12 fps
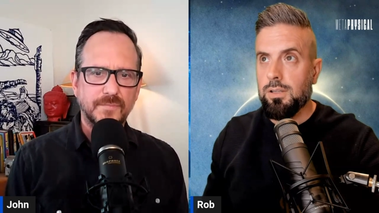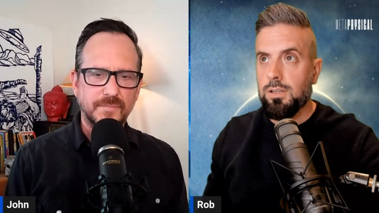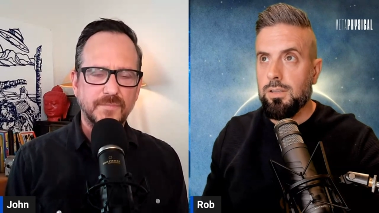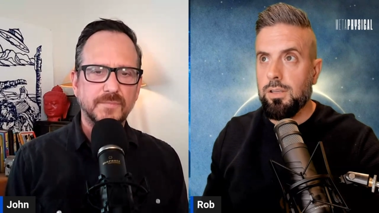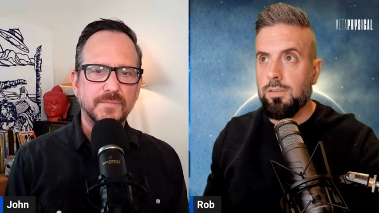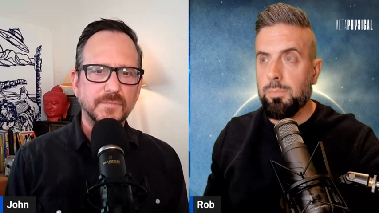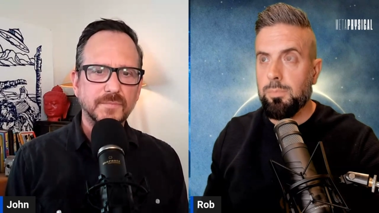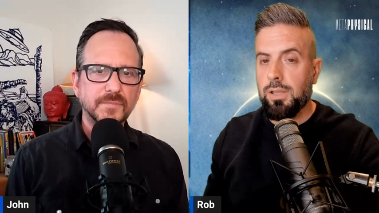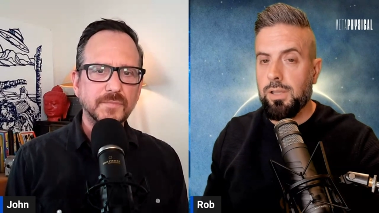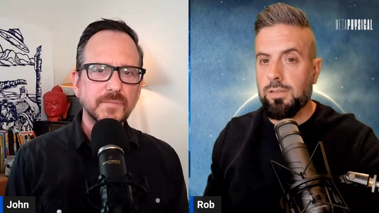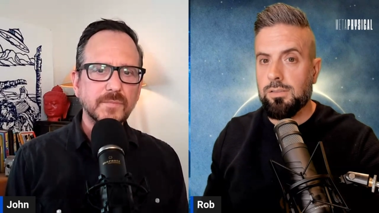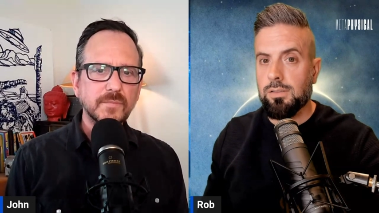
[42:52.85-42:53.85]
Speaker 1: these
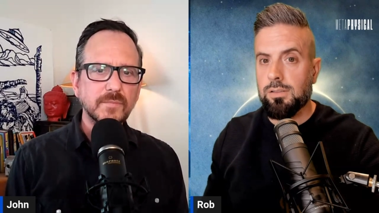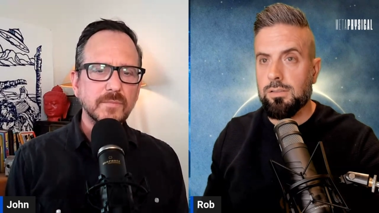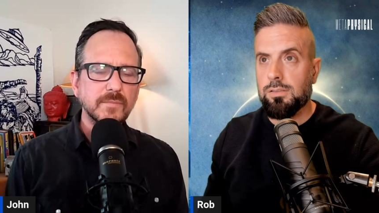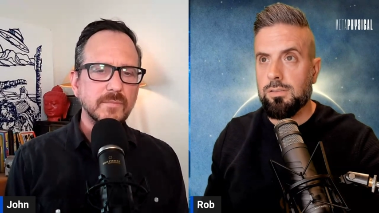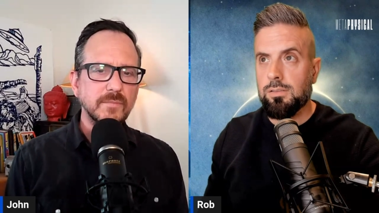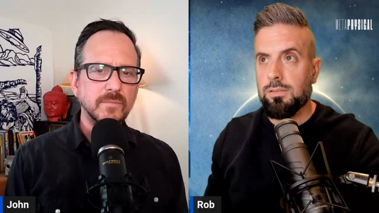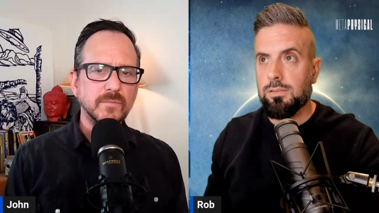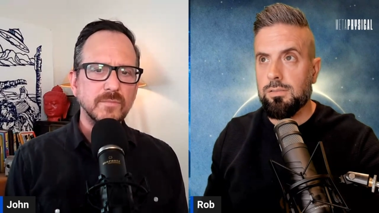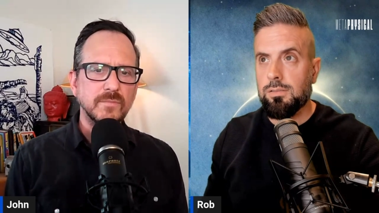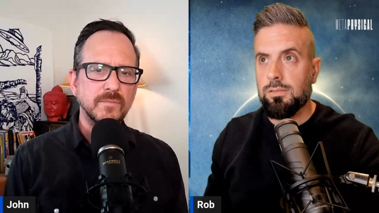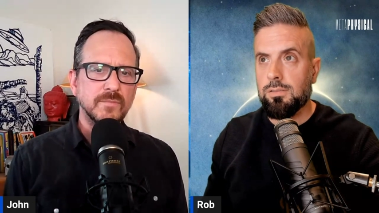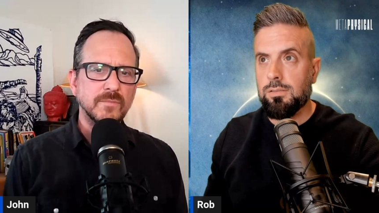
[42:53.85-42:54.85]
places
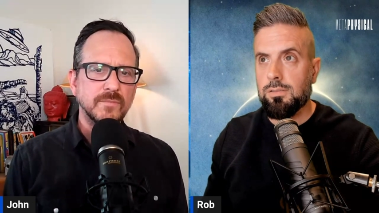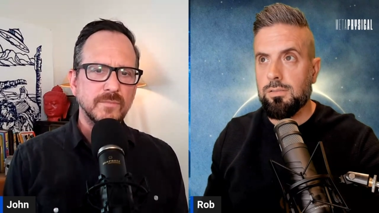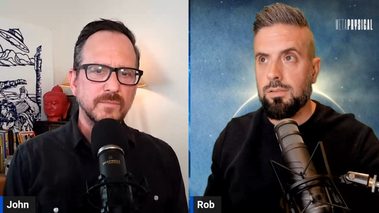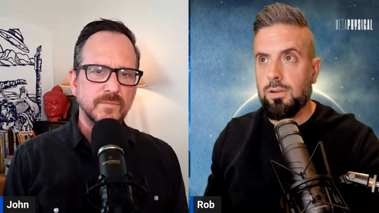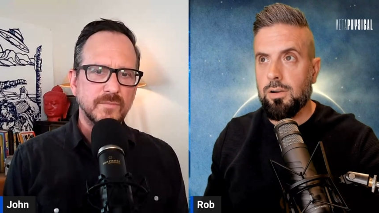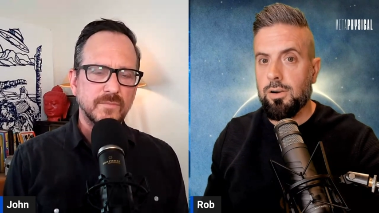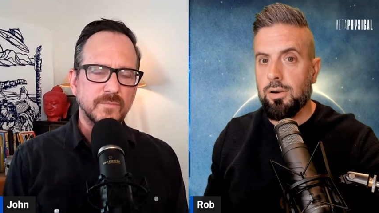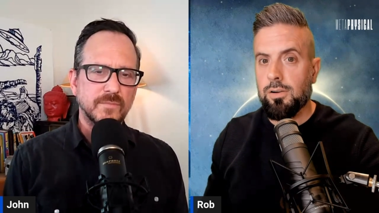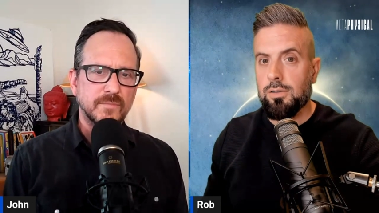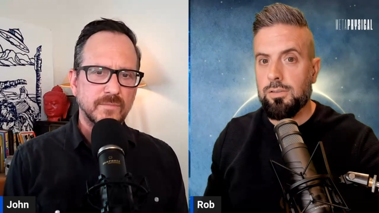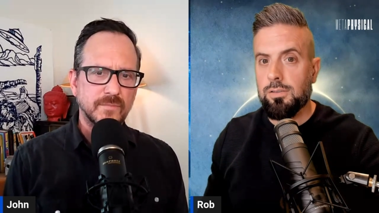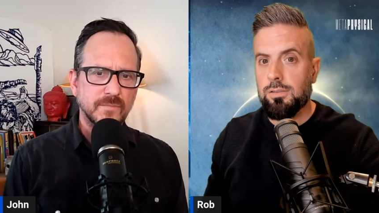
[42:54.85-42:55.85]

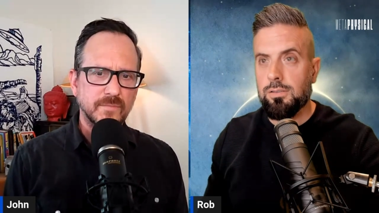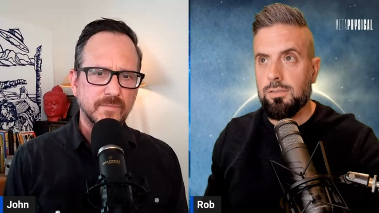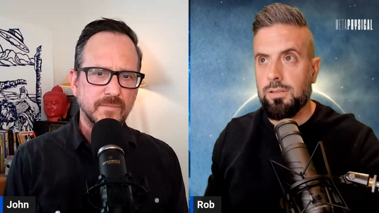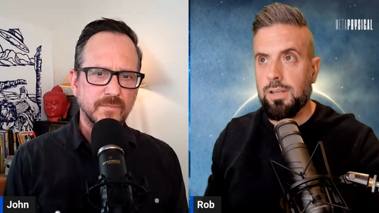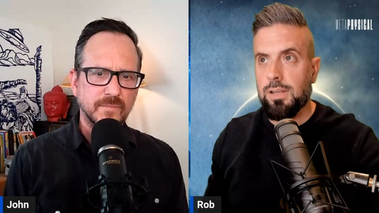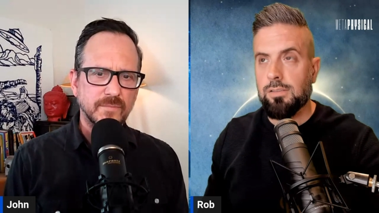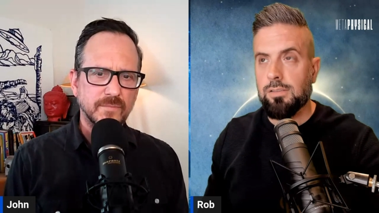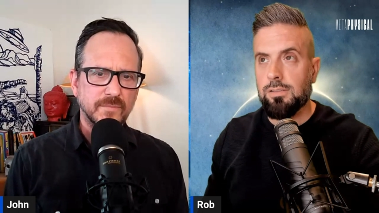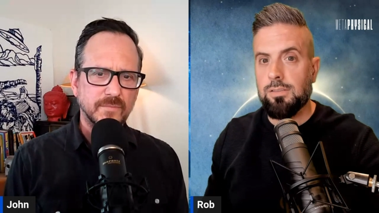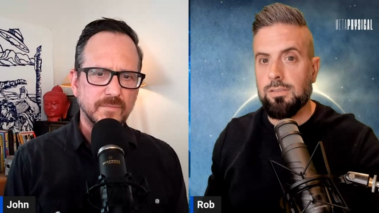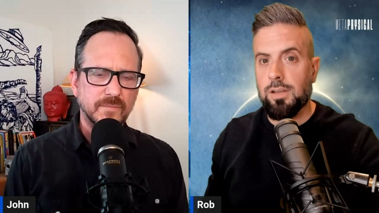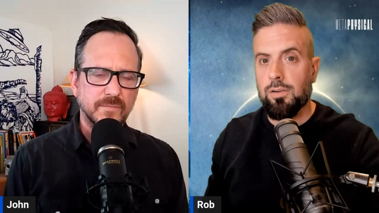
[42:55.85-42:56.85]
aren't
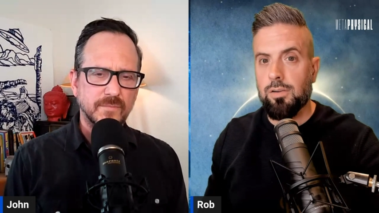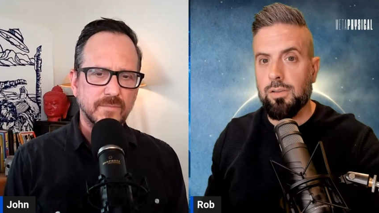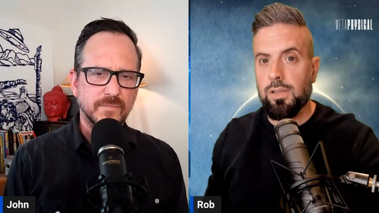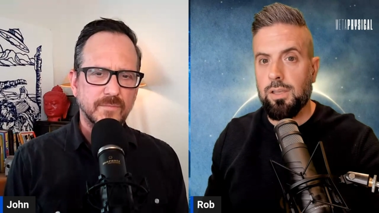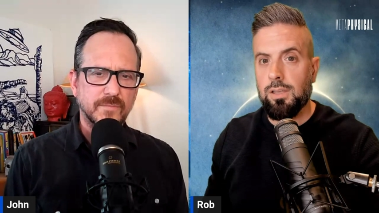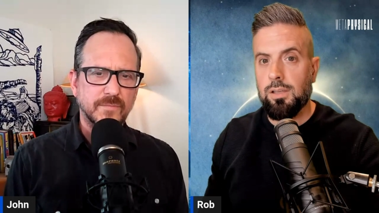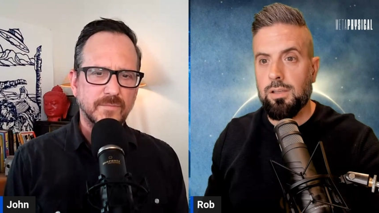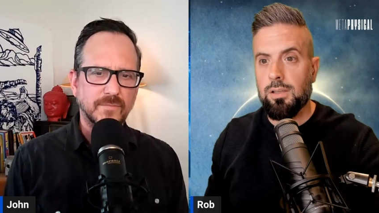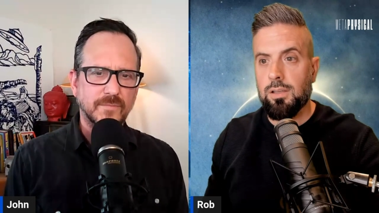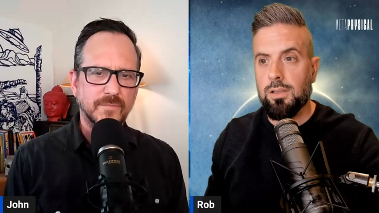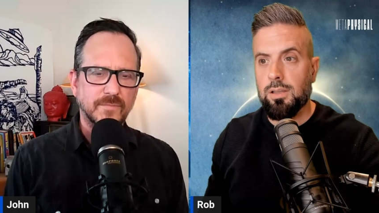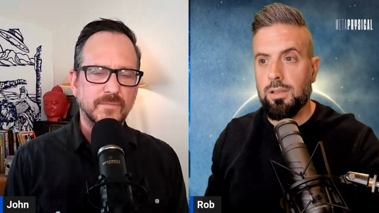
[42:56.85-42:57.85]
necessarily
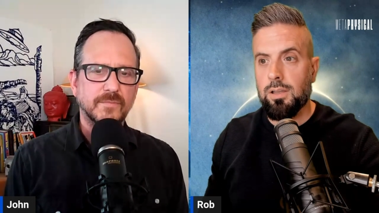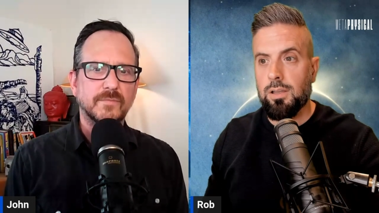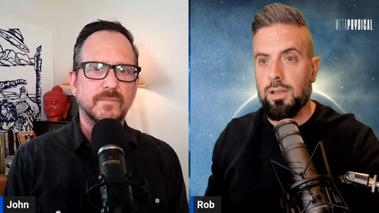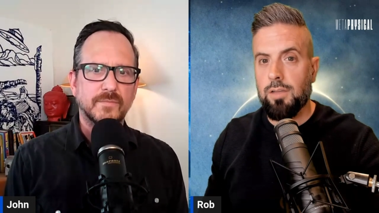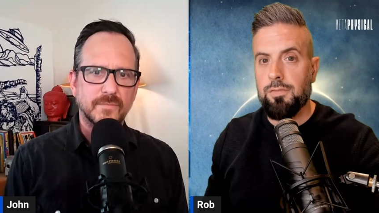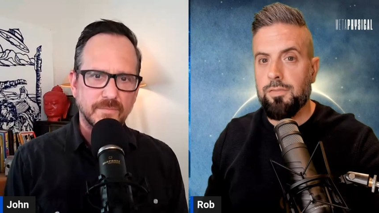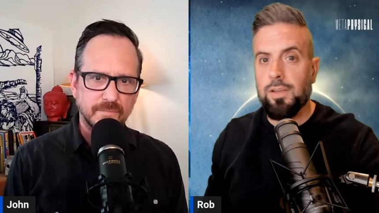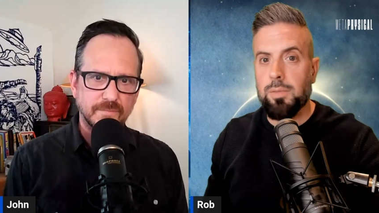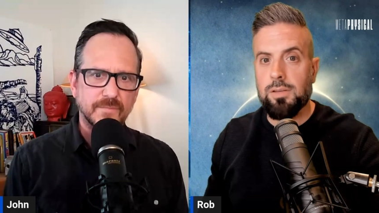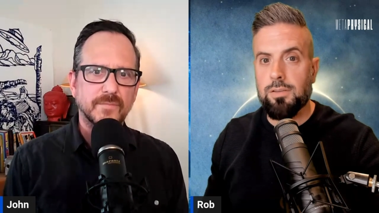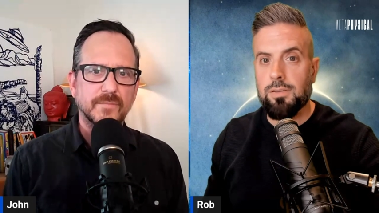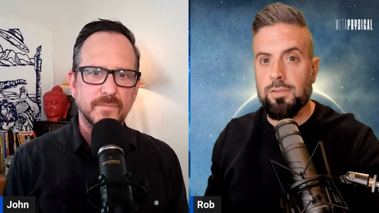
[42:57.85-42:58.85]
a
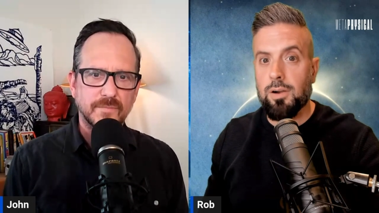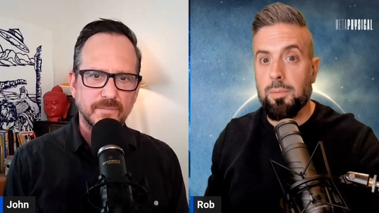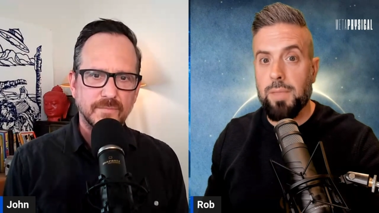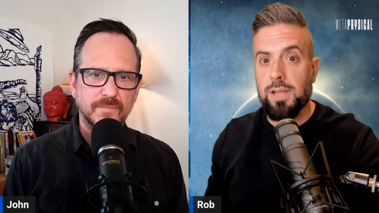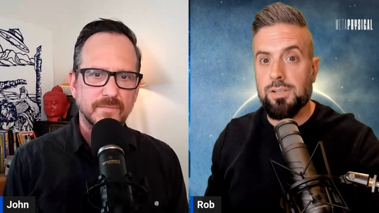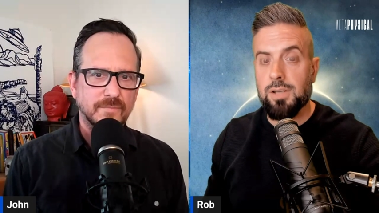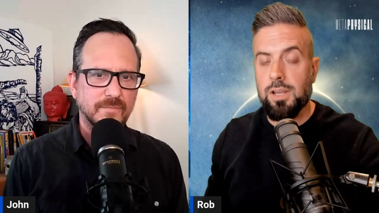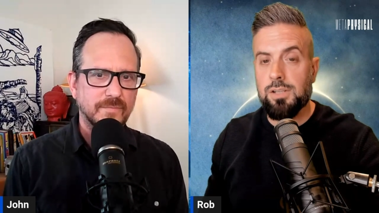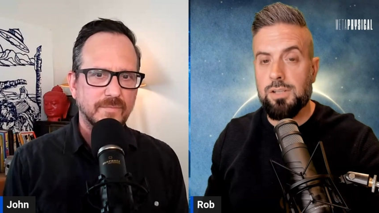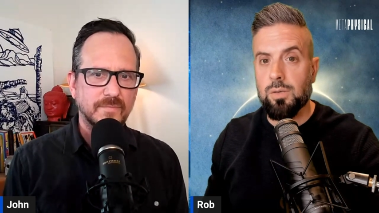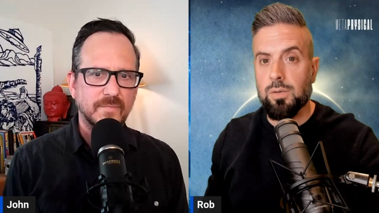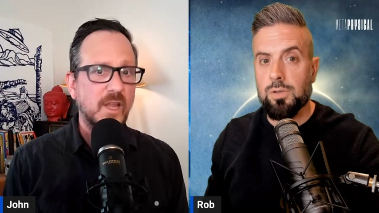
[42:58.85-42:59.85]
figment of our
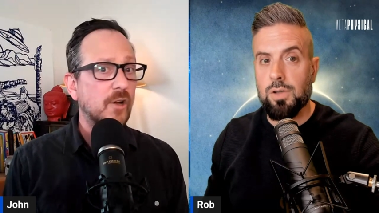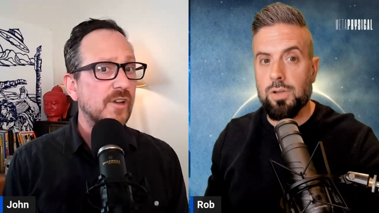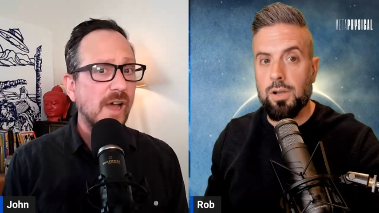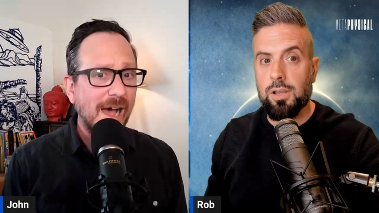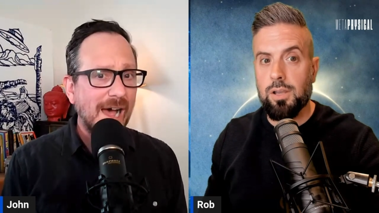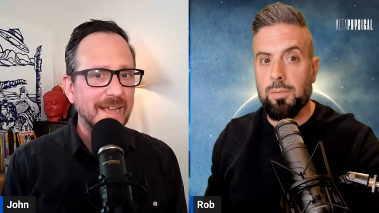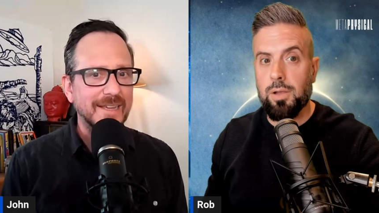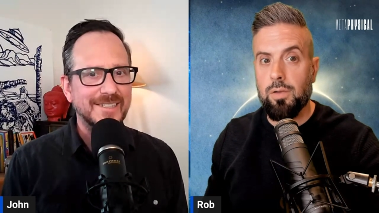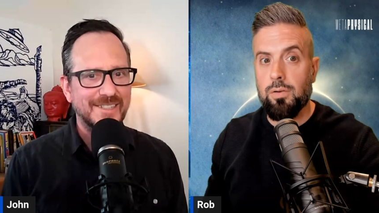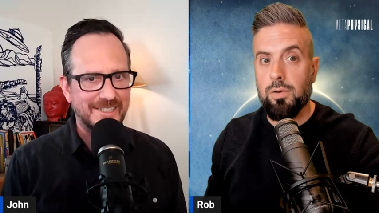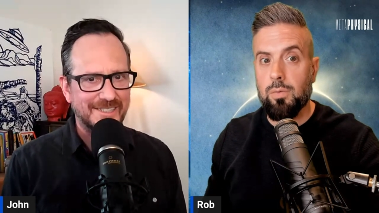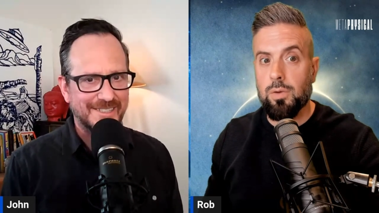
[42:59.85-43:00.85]
imagination. We're talking not, about
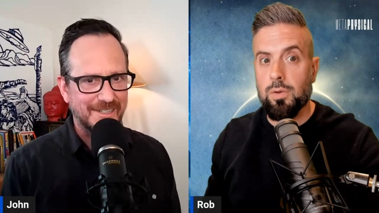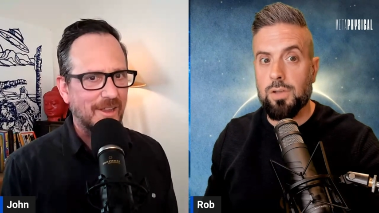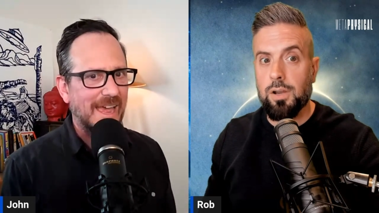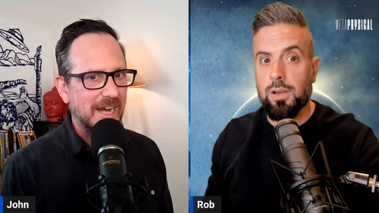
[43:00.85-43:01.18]
because they still actually